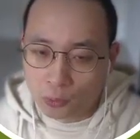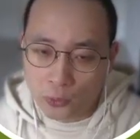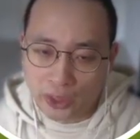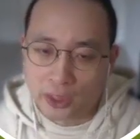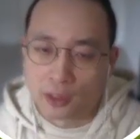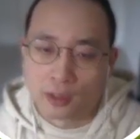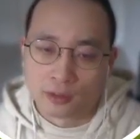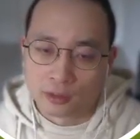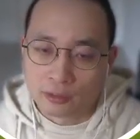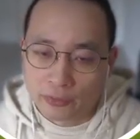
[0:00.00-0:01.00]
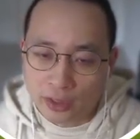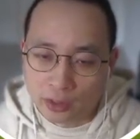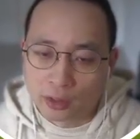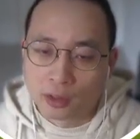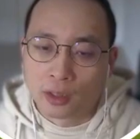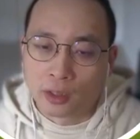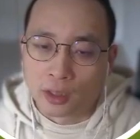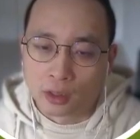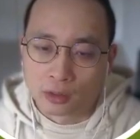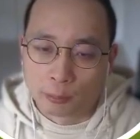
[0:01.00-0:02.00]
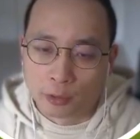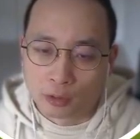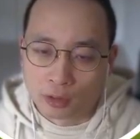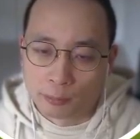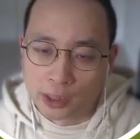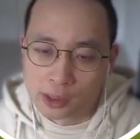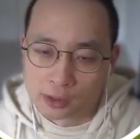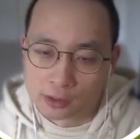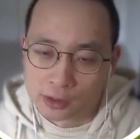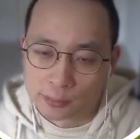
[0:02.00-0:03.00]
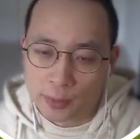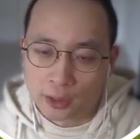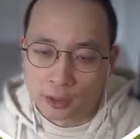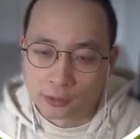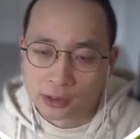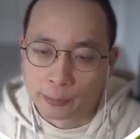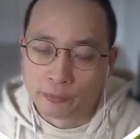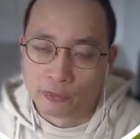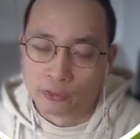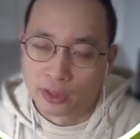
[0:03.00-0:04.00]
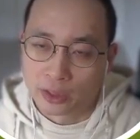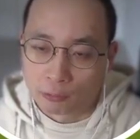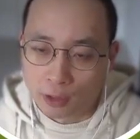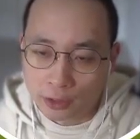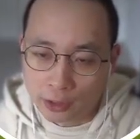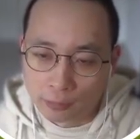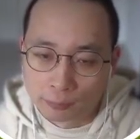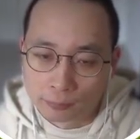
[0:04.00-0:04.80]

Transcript: we can identify and block malicious patterns before they are running.